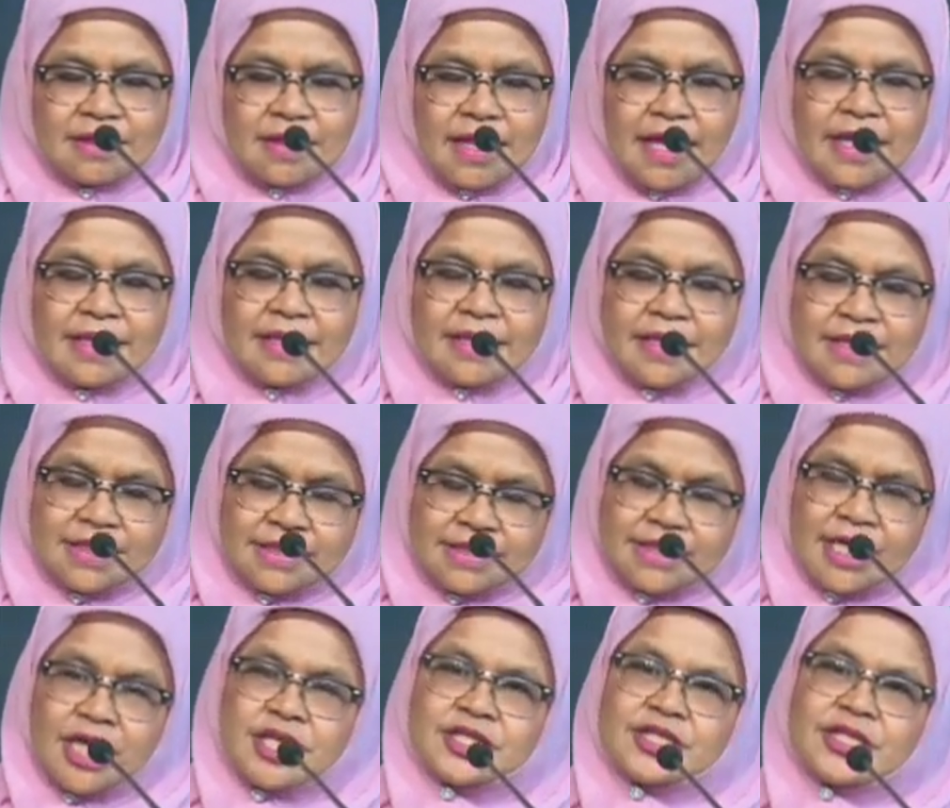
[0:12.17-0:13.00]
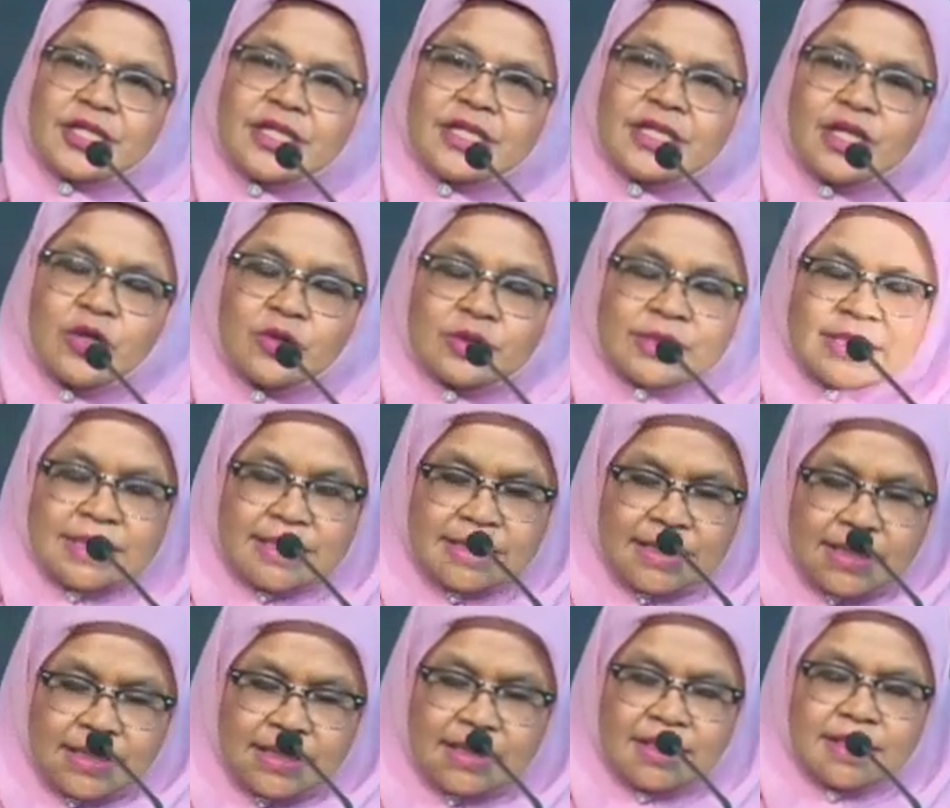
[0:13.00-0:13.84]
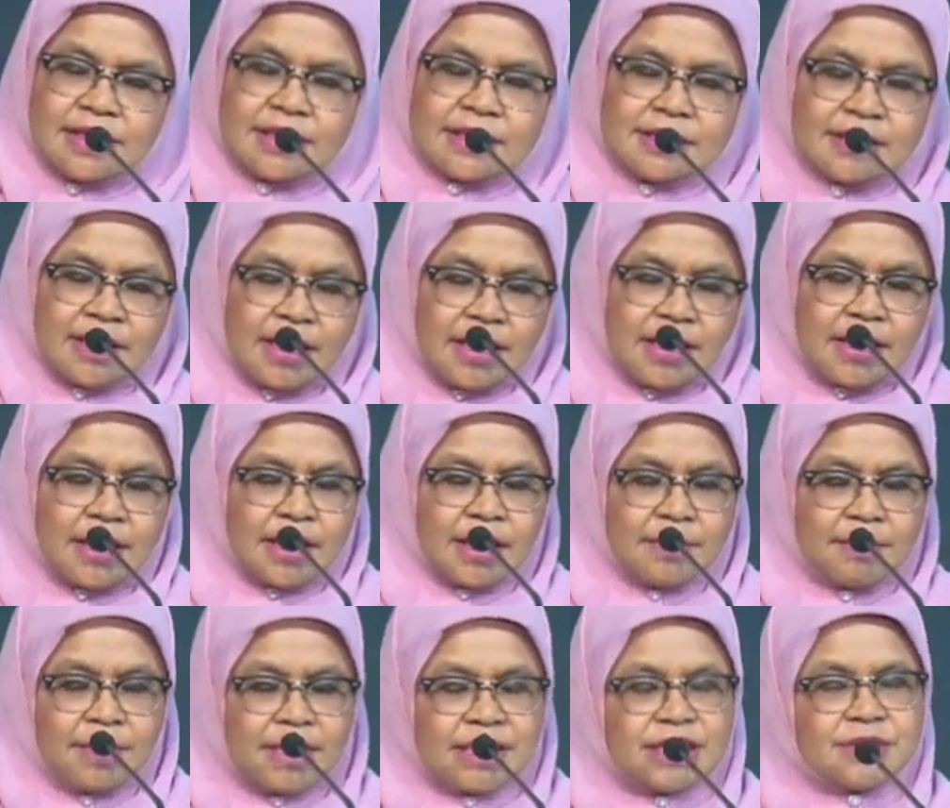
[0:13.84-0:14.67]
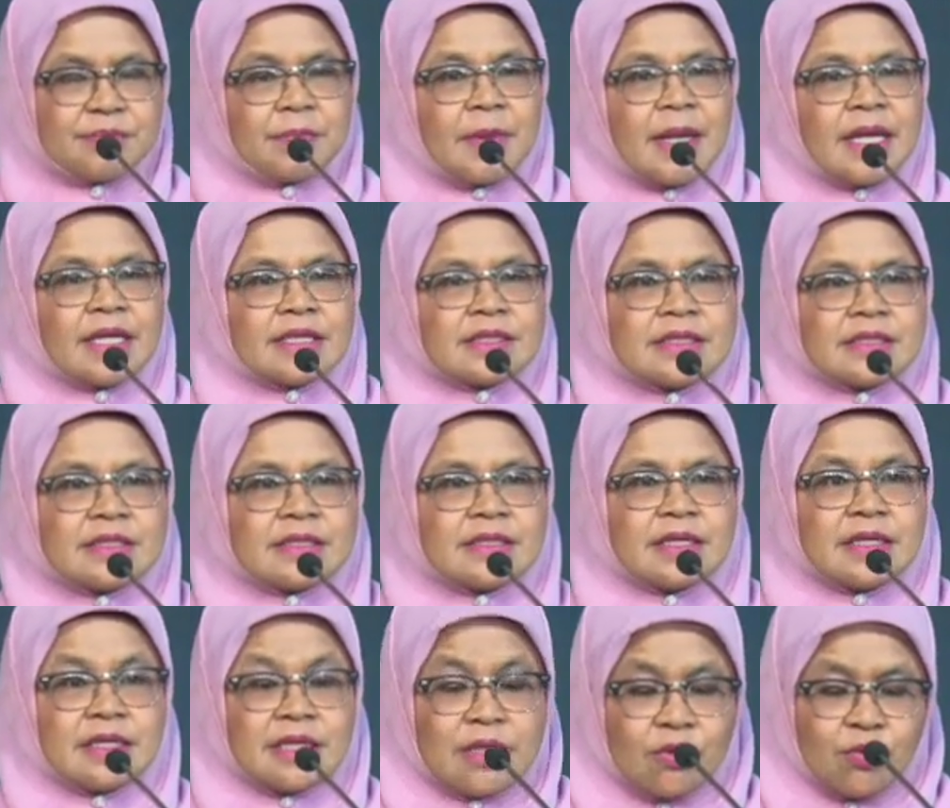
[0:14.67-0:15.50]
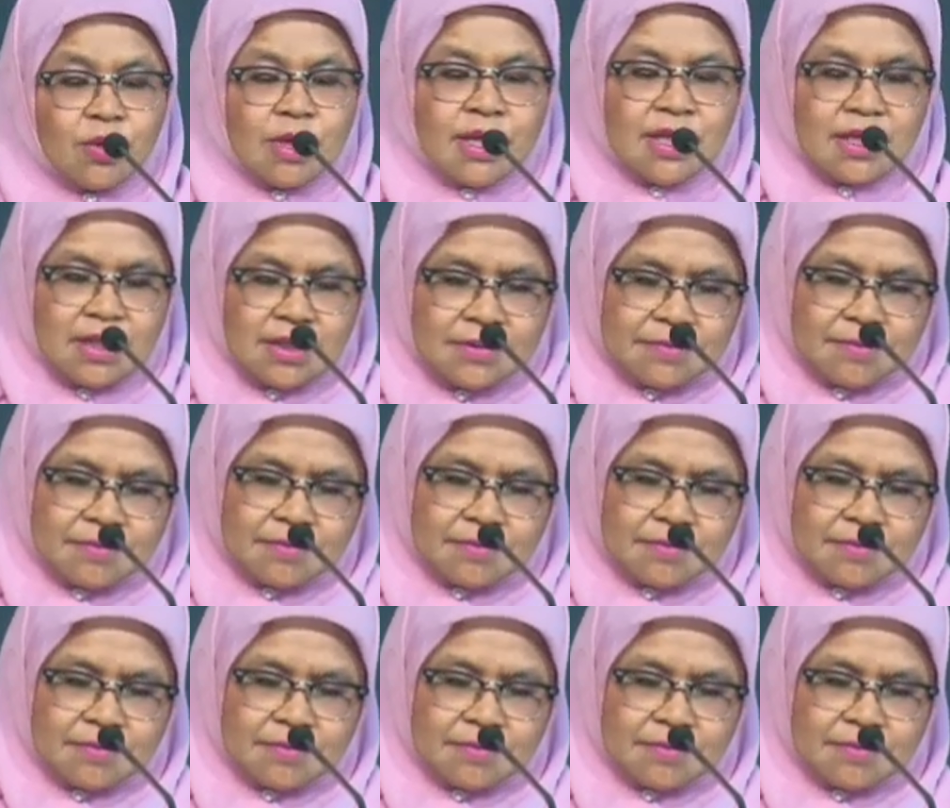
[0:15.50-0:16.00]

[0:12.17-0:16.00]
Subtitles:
at this session on cities and urban space in the world,